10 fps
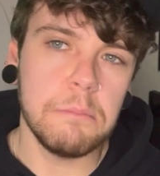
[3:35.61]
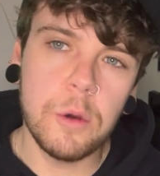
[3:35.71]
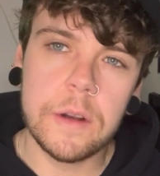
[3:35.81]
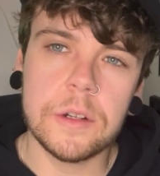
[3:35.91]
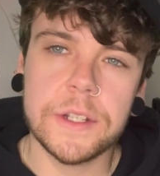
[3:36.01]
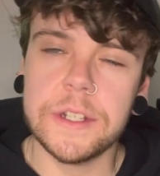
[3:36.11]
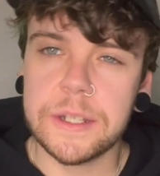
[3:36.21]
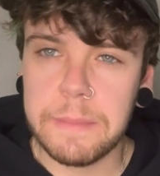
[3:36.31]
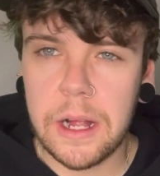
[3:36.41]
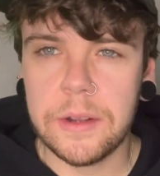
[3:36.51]
Moving on to the
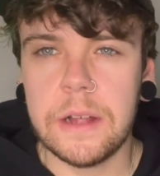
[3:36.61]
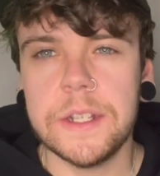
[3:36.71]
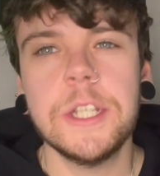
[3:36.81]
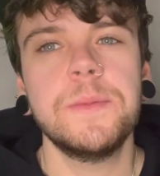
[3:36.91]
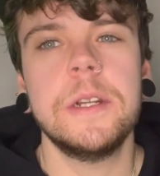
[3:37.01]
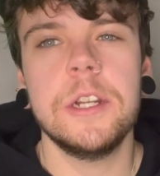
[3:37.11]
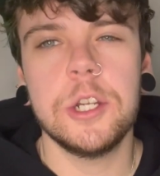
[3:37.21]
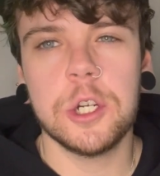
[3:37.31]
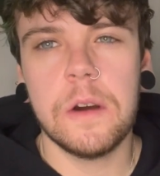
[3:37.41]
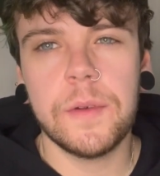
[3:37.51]
smell. Now this has been in a
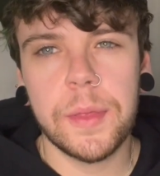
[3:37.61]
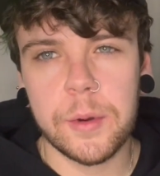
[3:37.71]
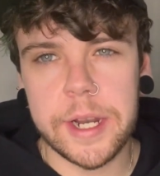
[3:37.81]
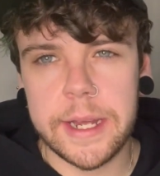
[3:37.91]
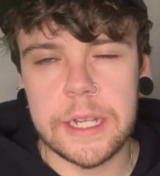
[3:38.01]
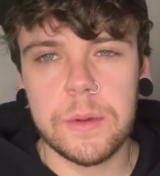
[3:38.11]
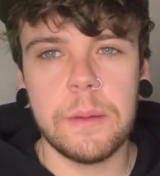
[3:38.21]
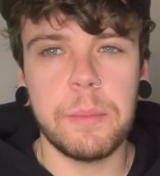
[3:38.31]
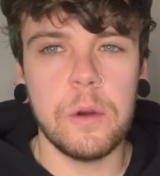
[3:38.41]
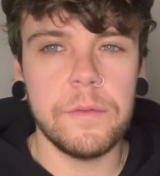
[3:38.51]
jar for 3 days with a
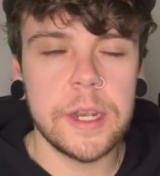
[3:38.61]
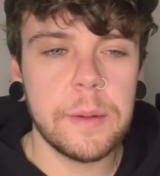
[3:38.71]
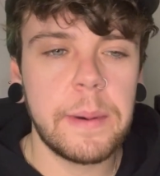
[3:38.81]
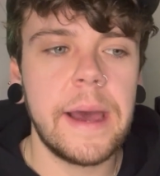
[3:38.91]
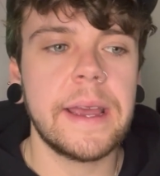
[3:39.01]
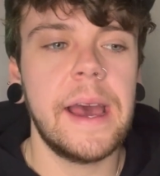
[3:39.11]
Boveda pack,